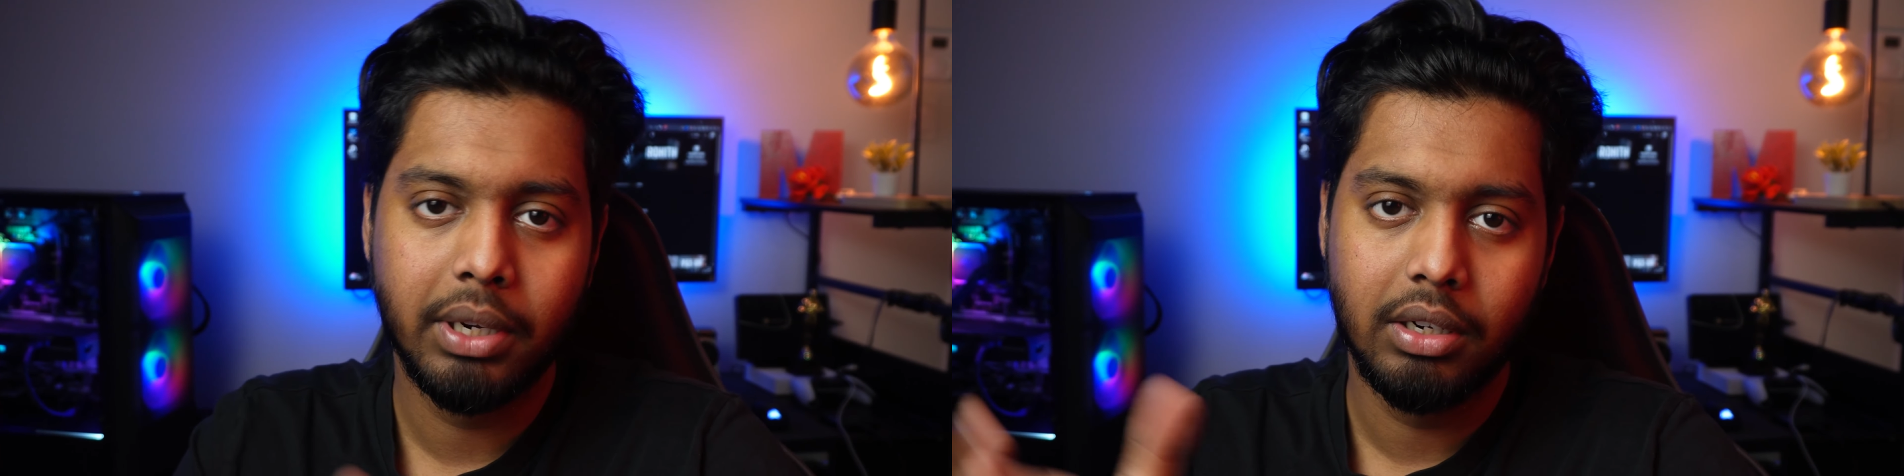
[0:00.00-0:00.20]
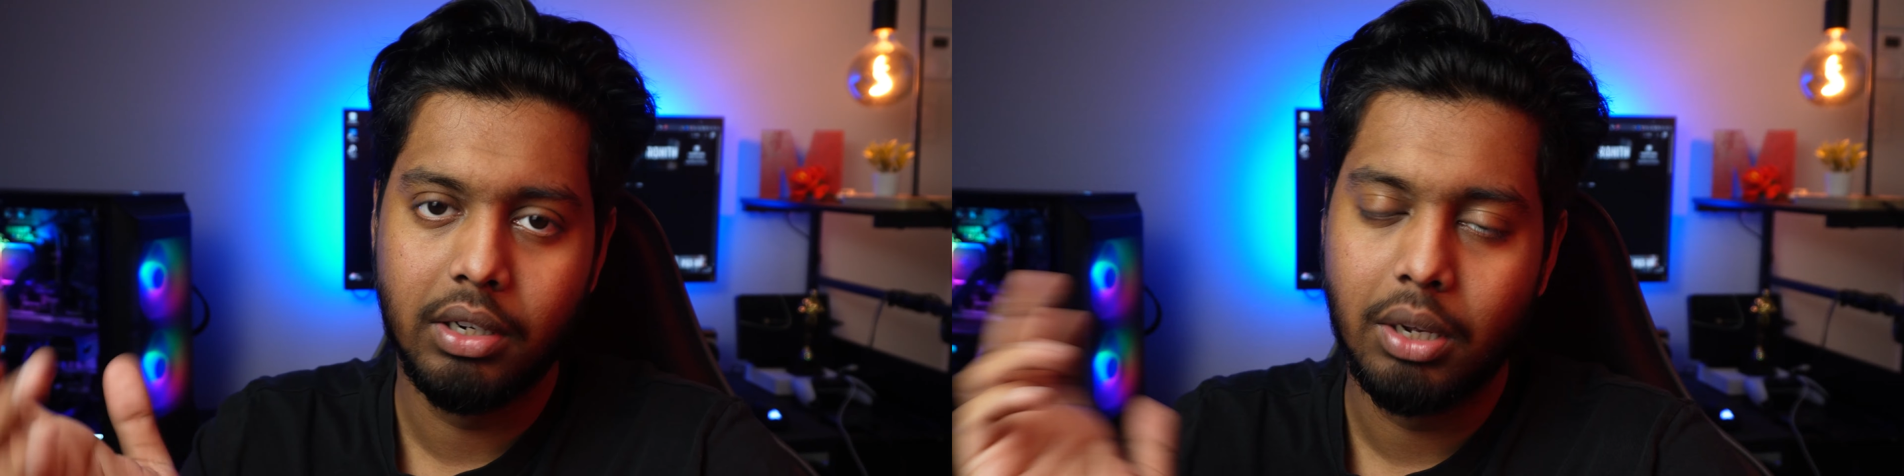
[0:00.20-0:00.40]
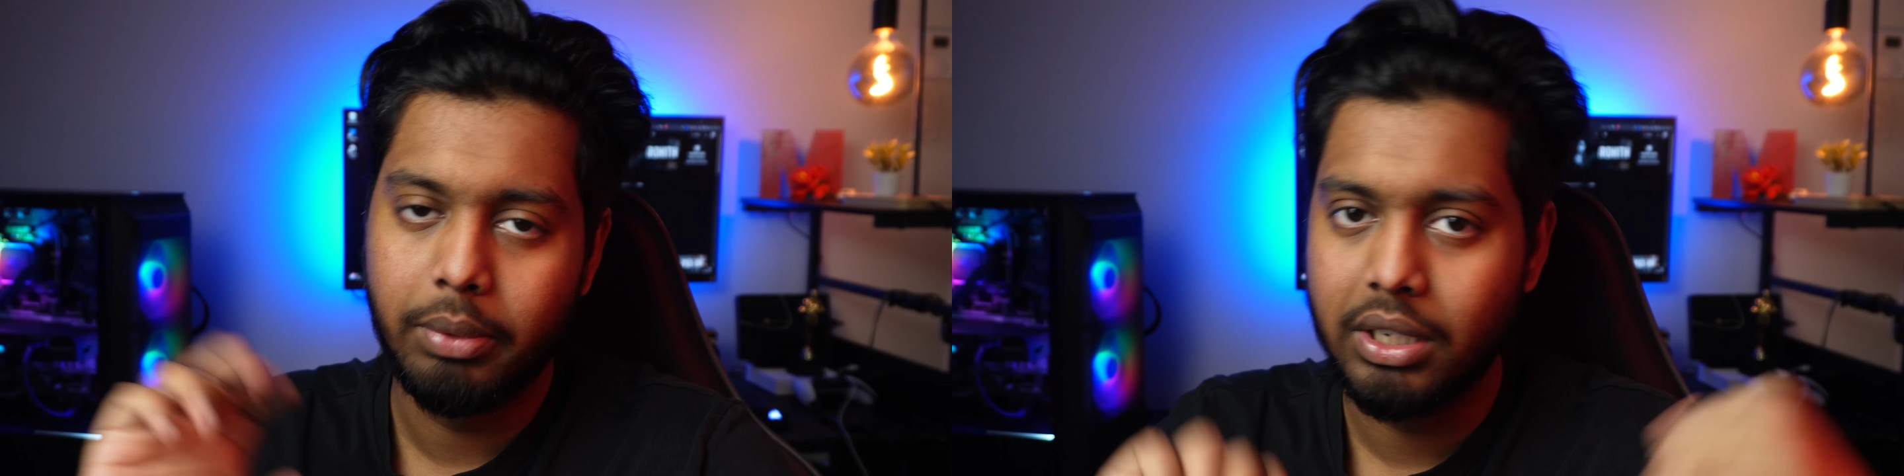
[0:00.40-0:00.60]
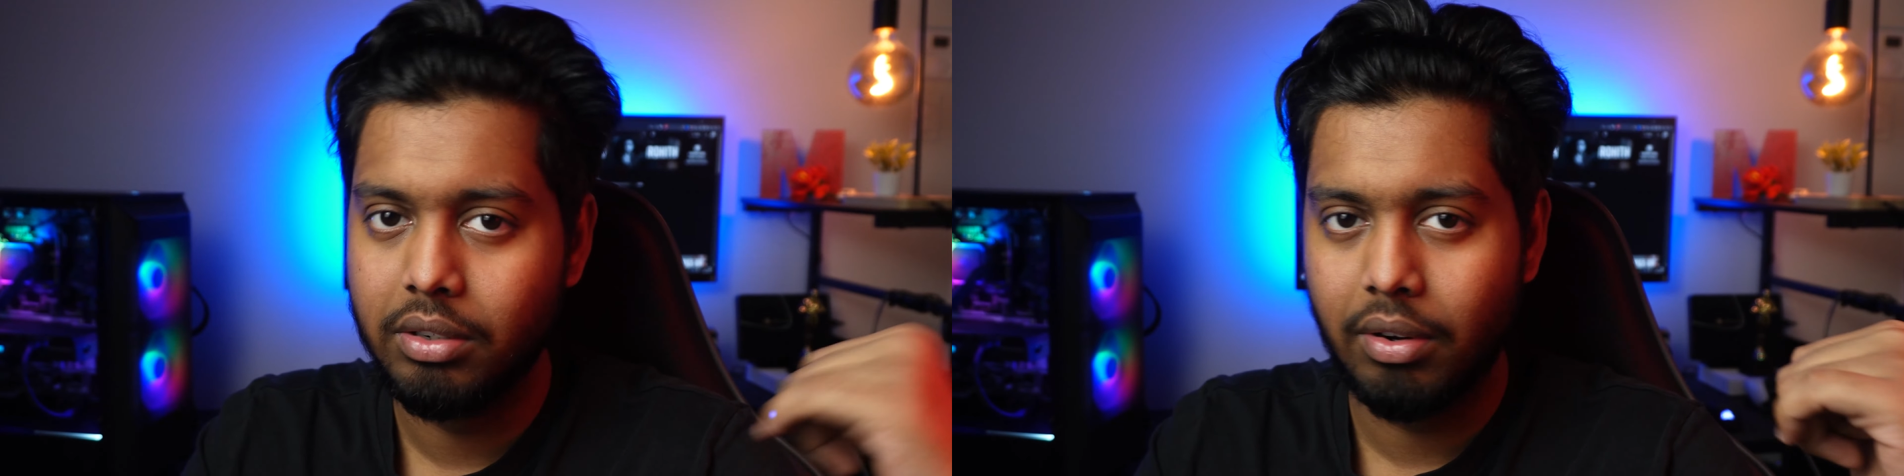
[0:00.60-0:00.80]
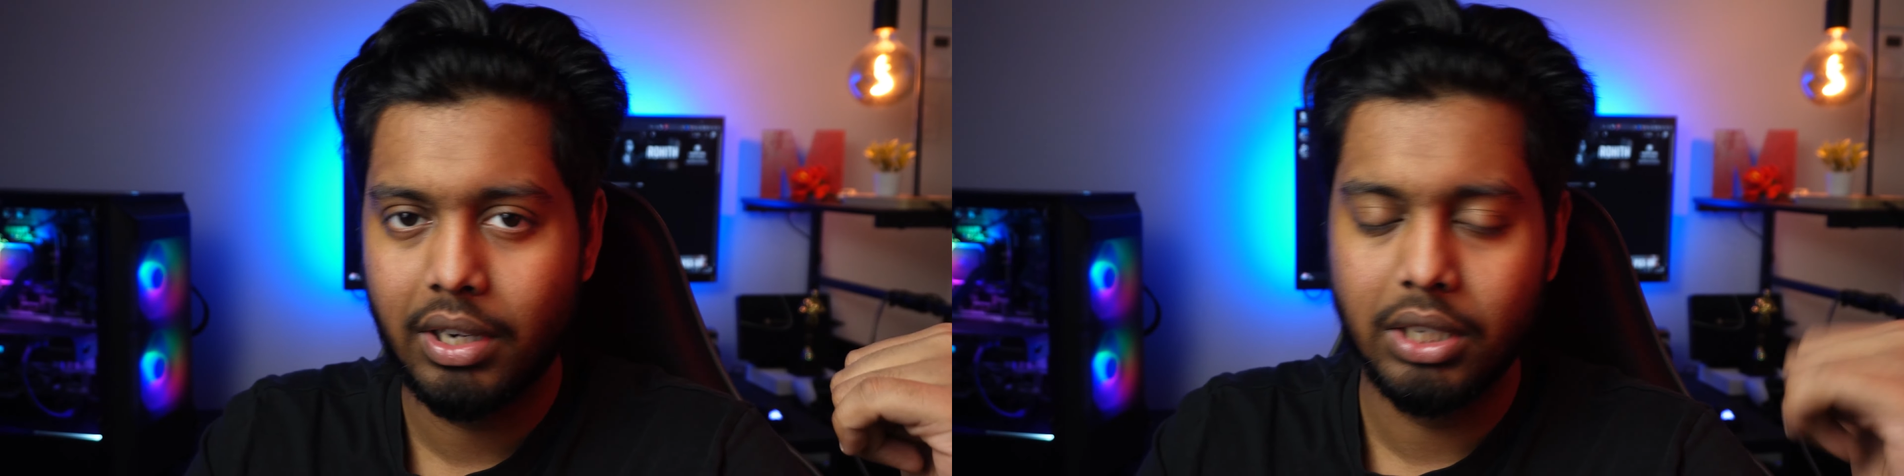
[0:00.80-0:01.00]
and we
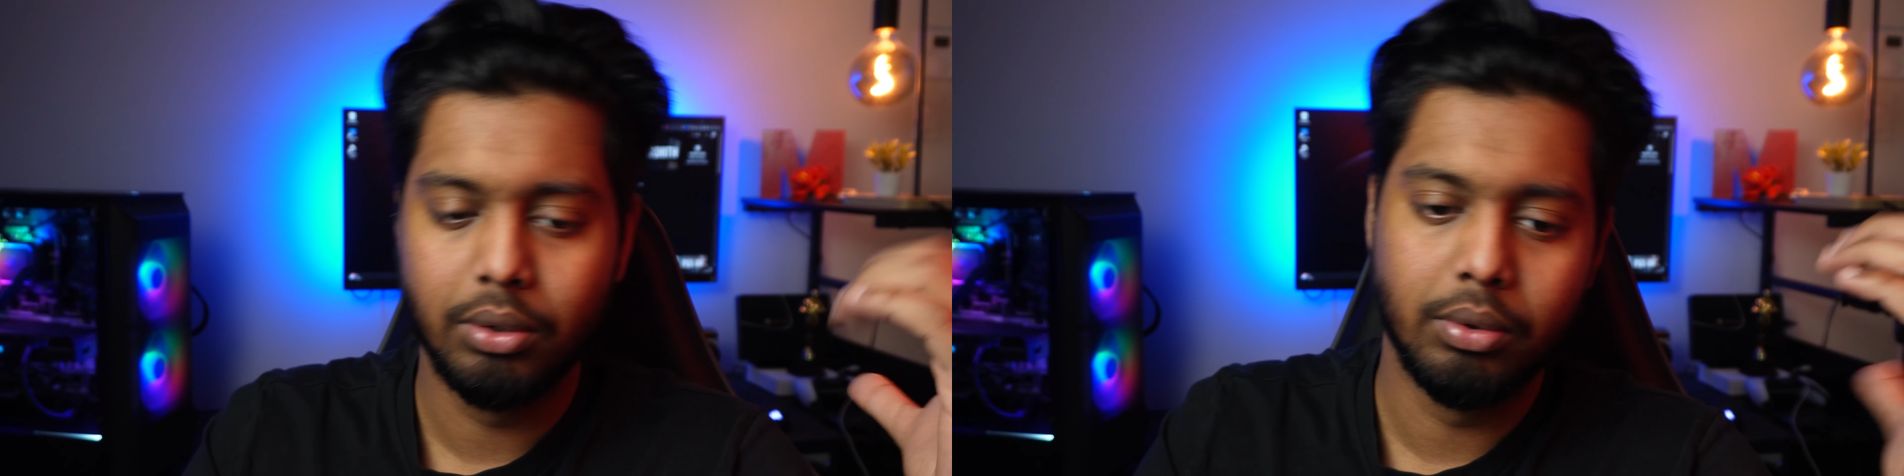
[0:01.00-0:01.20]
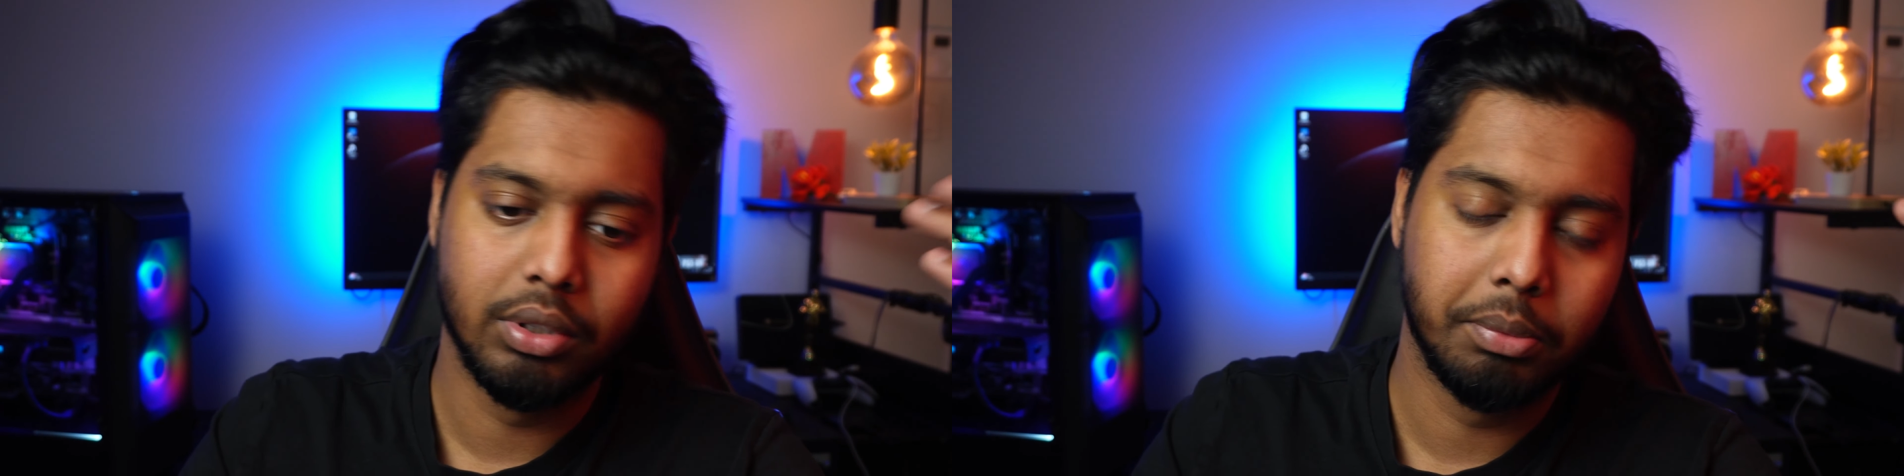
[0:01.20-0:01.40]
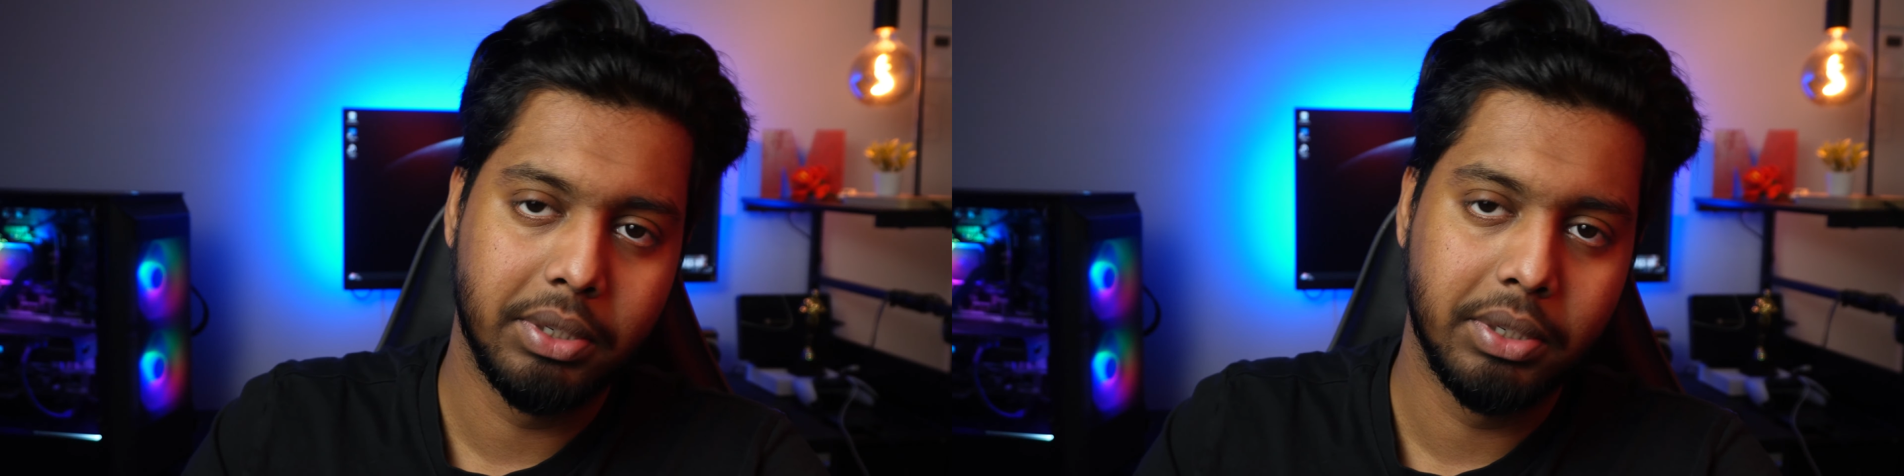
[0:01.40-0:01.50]
can directly go into the